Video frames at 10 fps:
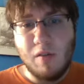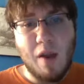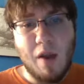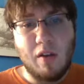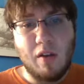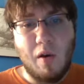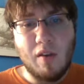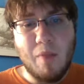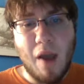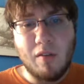while
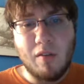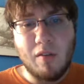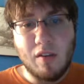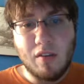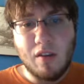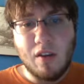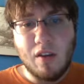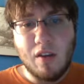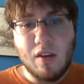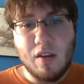all about it
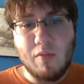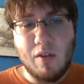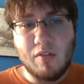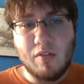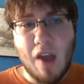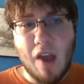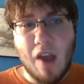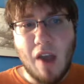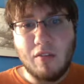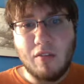real
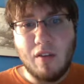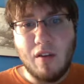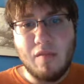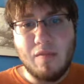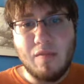shadows of the